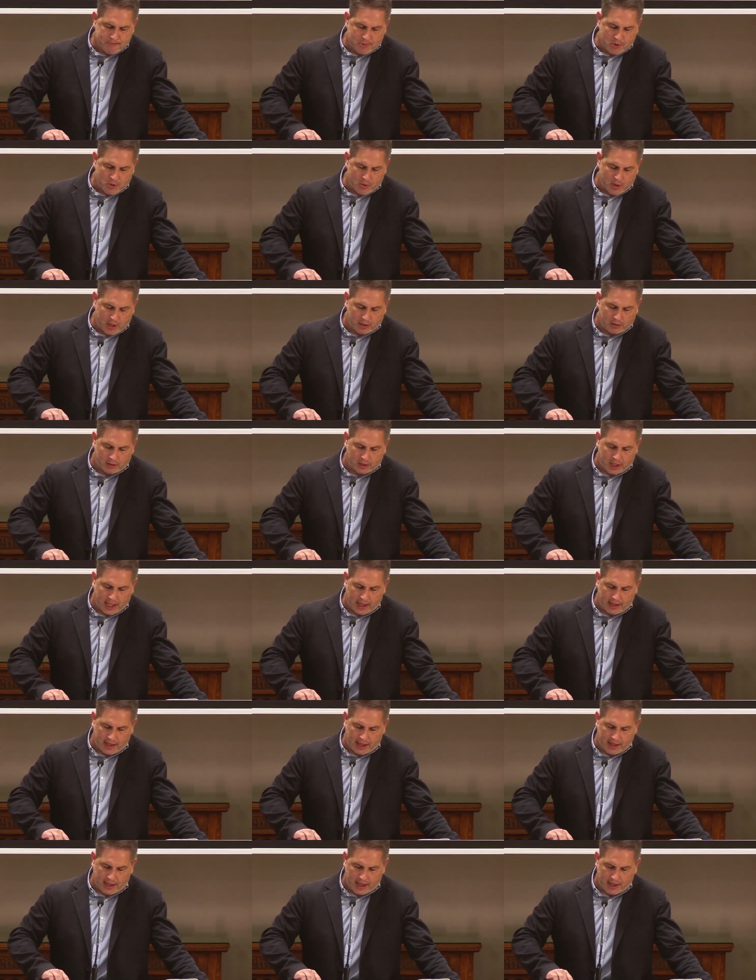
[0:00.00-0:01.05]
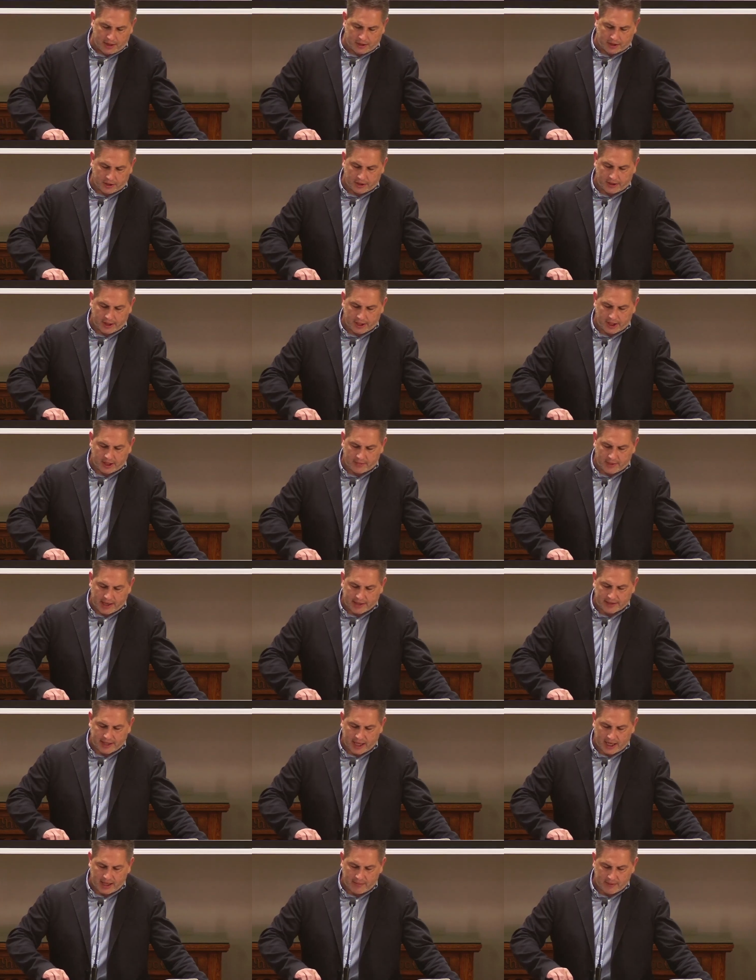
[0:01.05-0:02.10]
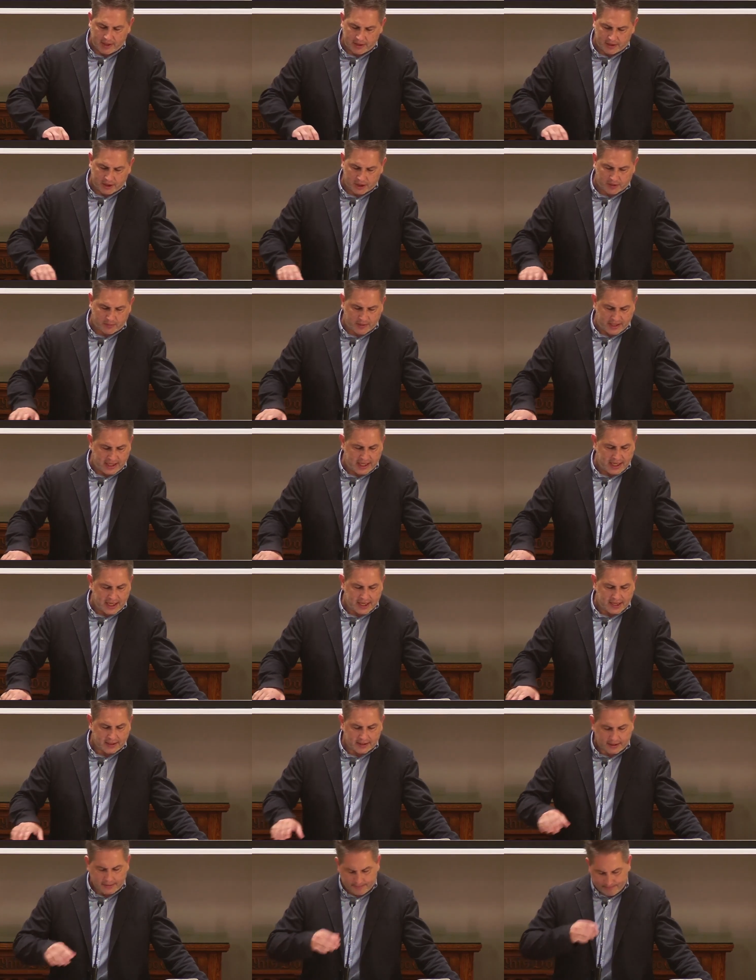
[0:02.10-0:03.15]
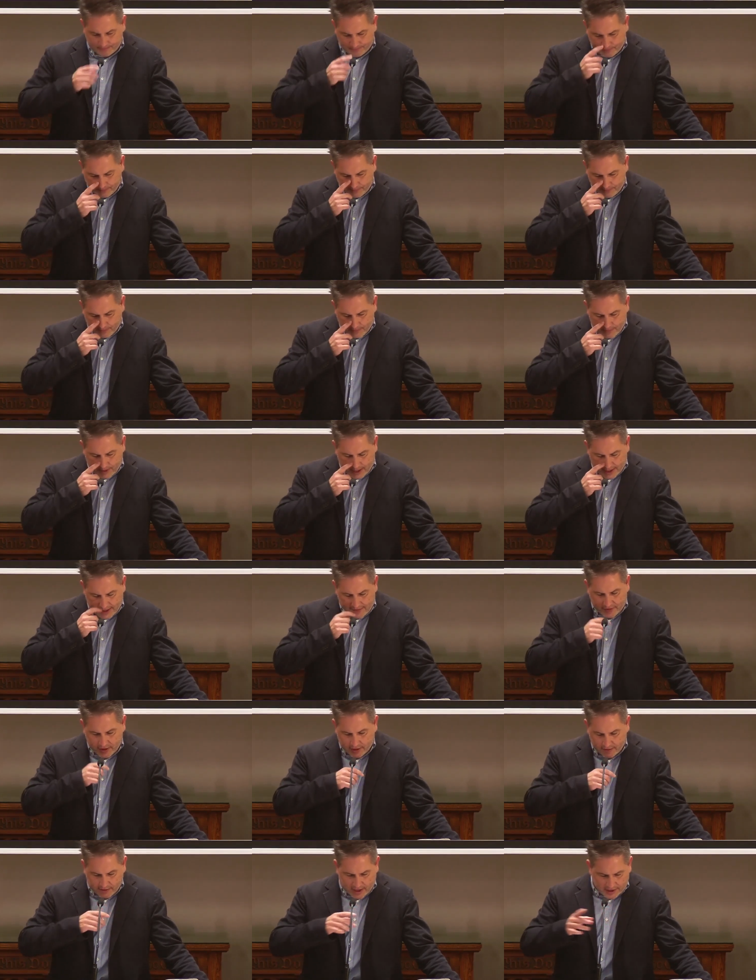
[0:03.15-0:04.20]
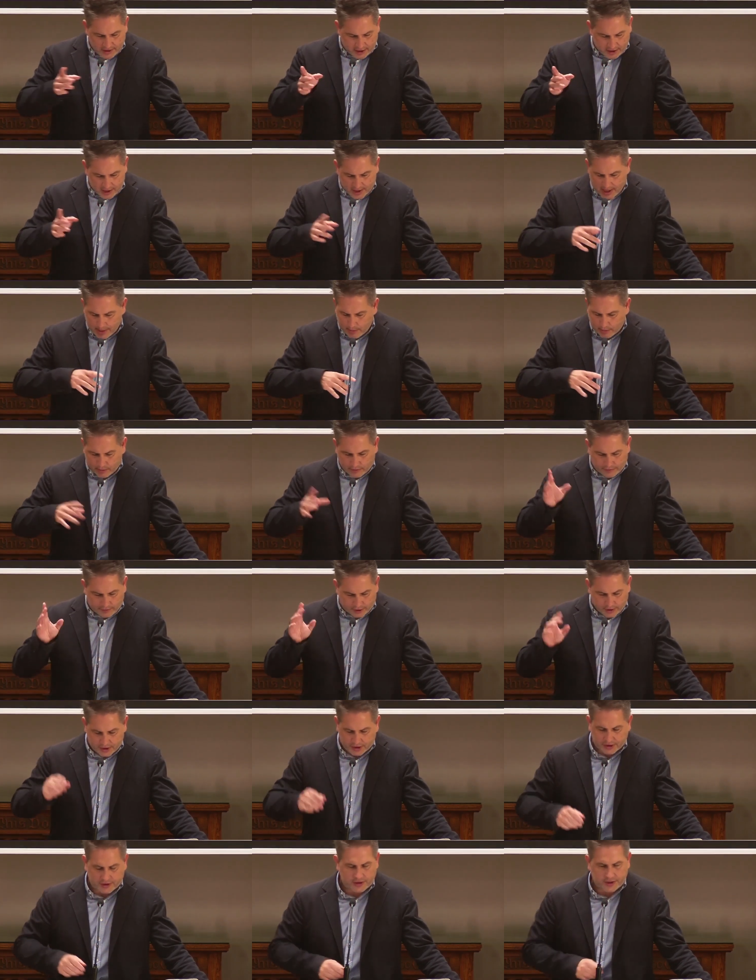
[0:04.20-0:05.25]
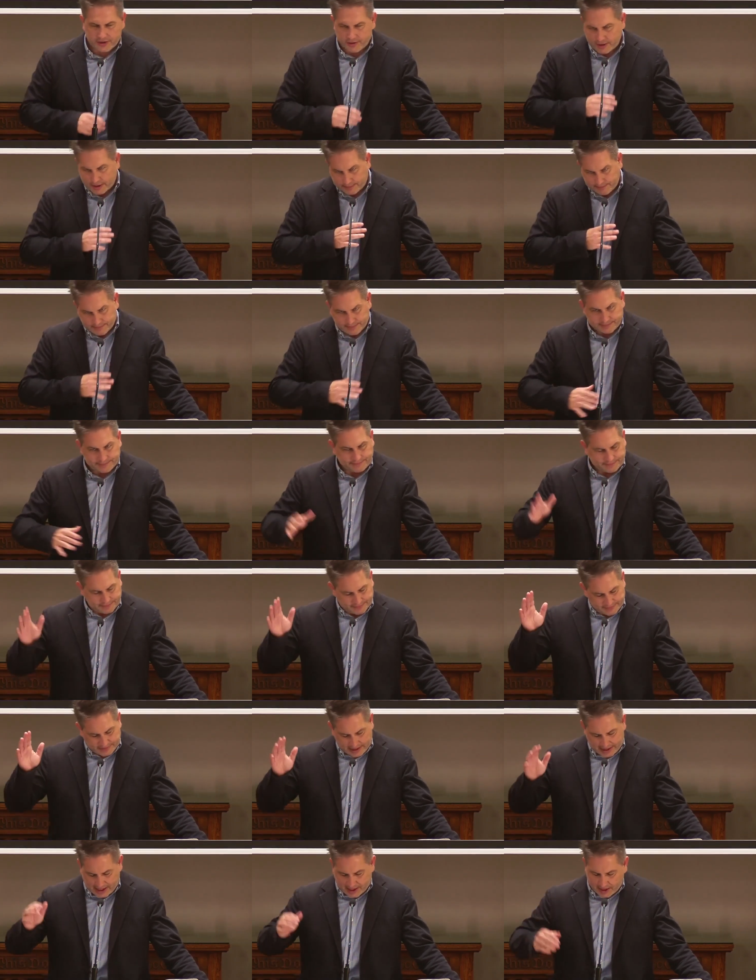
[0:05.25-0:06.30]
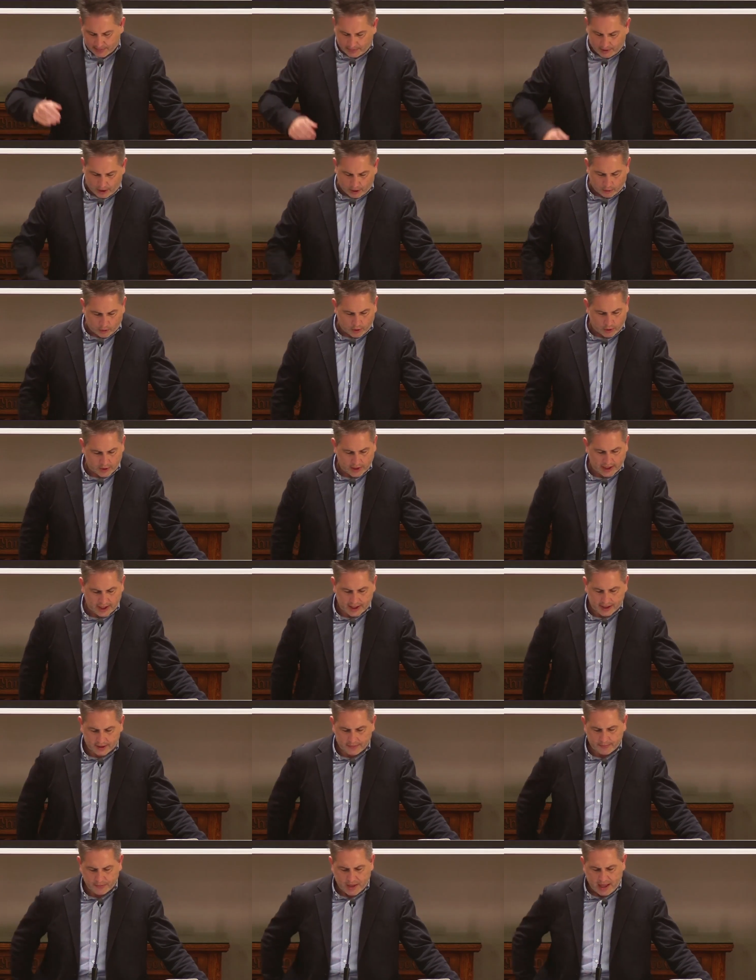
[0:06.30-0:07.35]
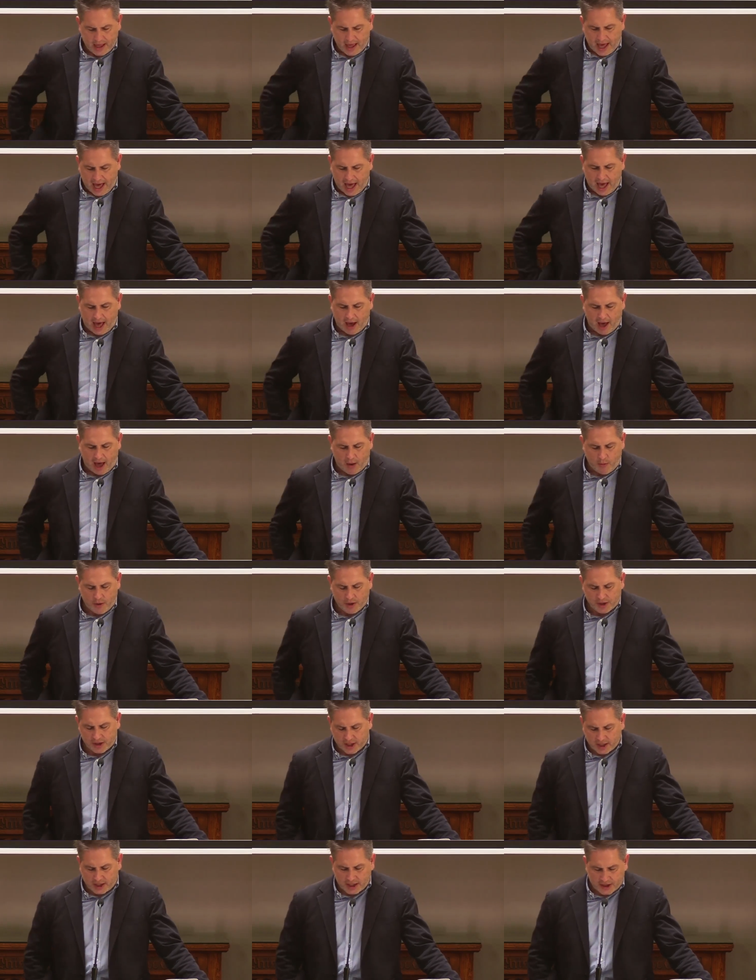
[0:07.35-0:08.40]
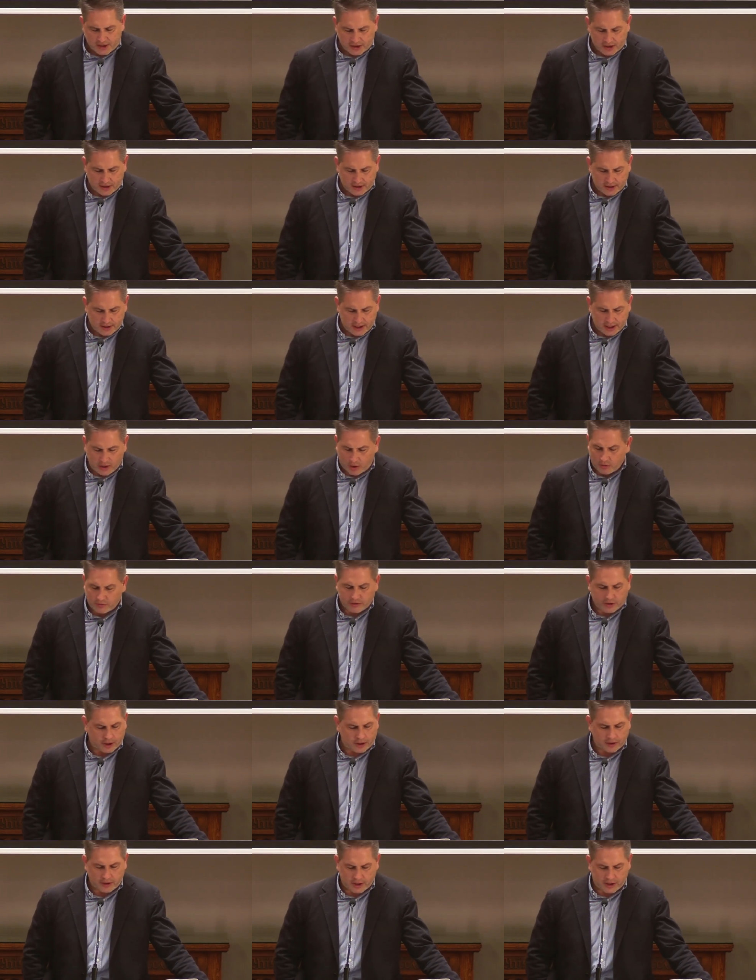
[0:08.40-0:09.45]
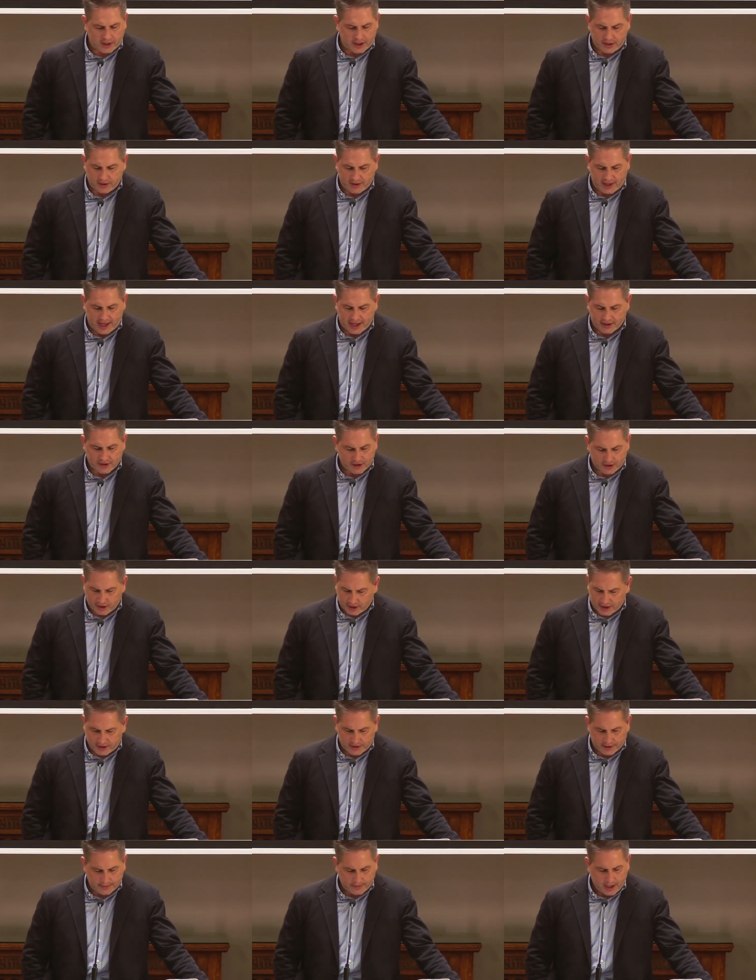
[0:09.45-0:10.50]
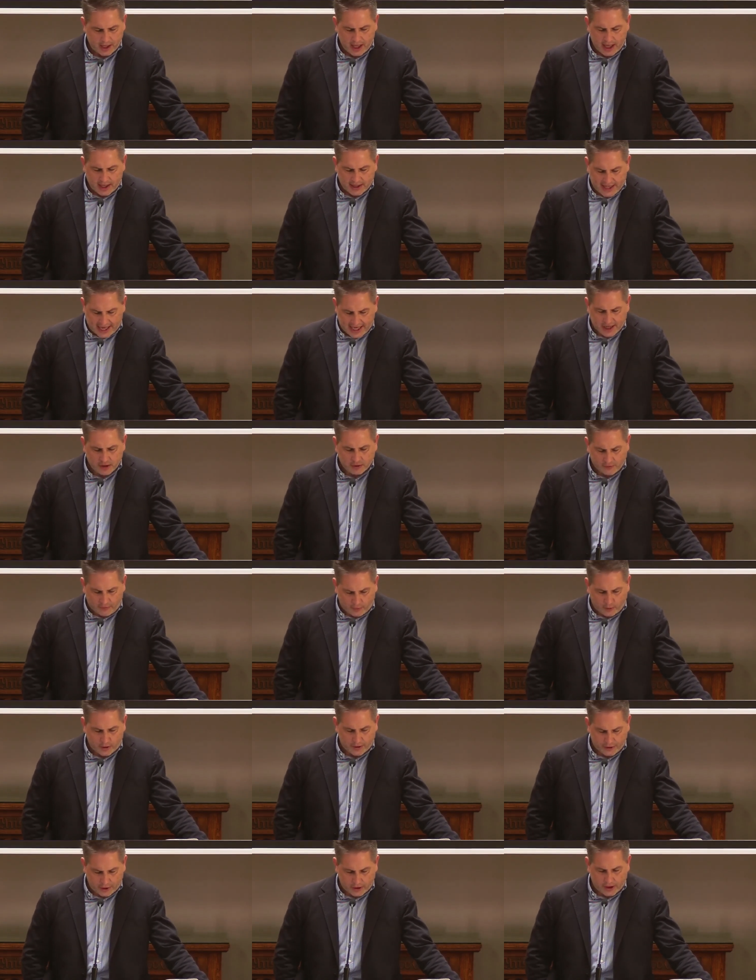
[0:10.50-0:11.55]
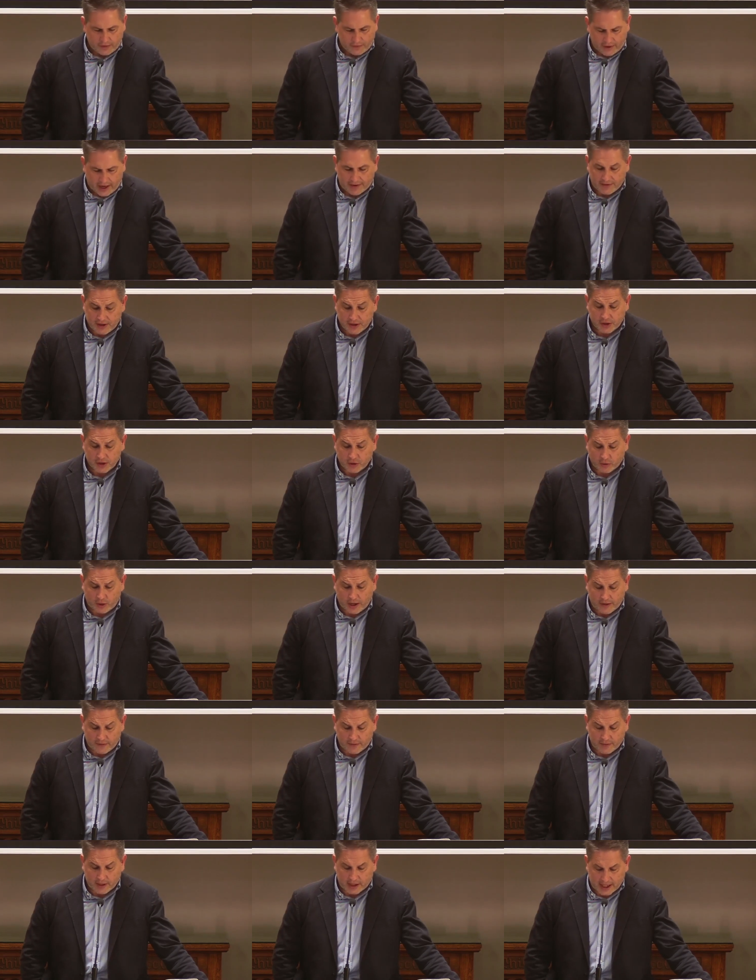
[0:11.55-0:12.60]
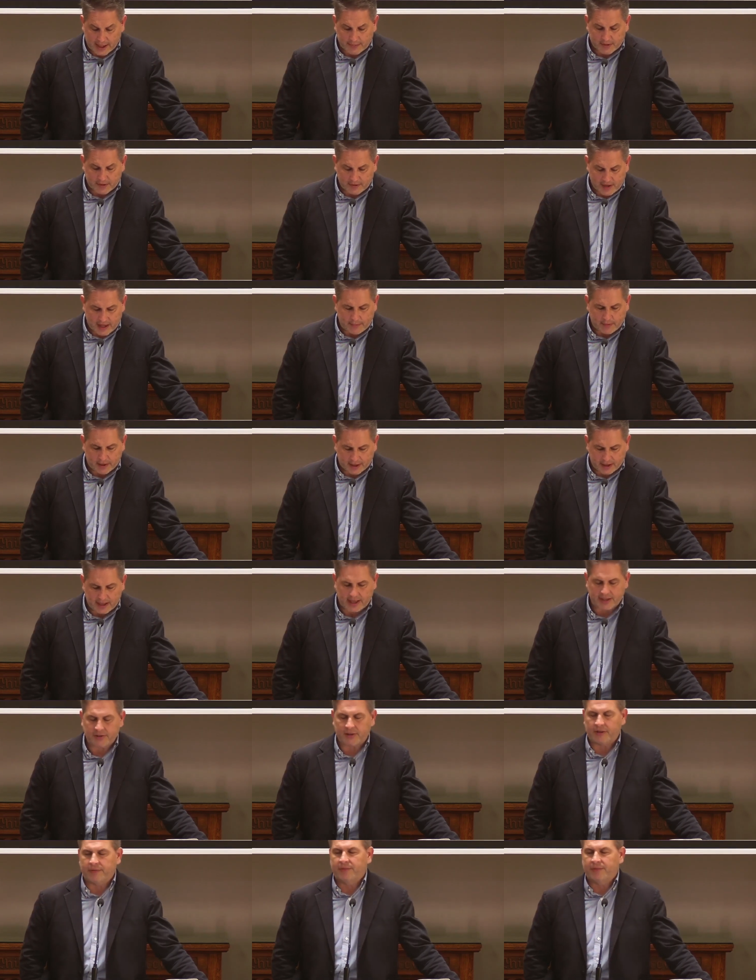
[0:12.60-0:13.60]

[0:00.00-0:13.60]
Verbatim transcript: Well, as you're thinking about that, let me just begin by giving you a, just a number of verses, just to, to get the ball rolling here. I, I, want you to listen. Don't turn to these texts. Just listen. Daniel 4:35. This is right from the lips of Nebuchadnezzar.